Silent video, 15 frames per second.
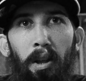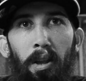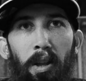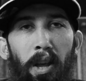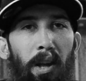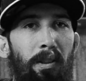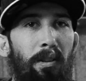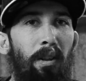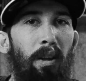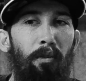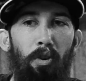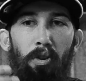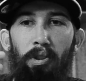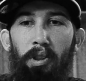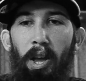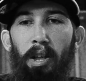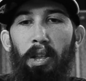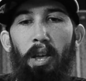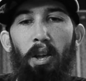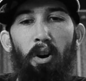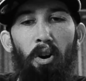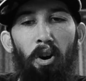Yes, if you're
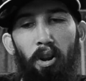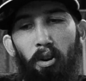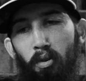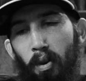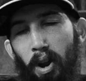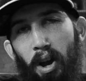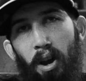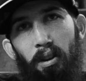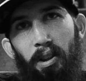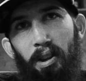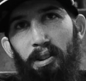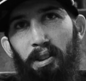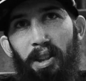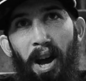standing on ground that's